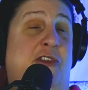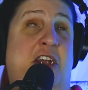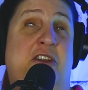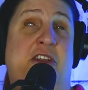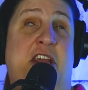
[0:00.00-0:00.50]

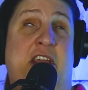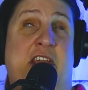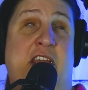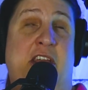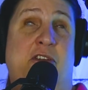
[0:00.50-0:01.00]

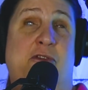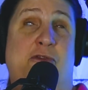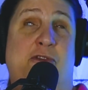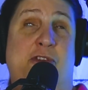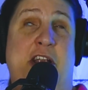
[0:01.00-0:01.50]
day-to-day
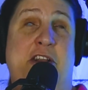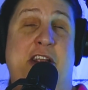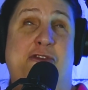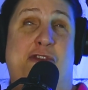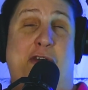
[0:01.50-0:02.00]

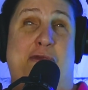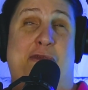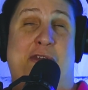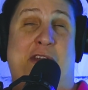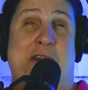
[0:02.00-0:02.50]

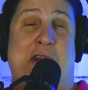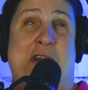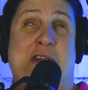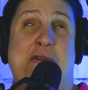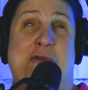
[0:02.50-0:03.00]
stuff,
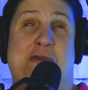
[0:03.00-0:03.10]
how you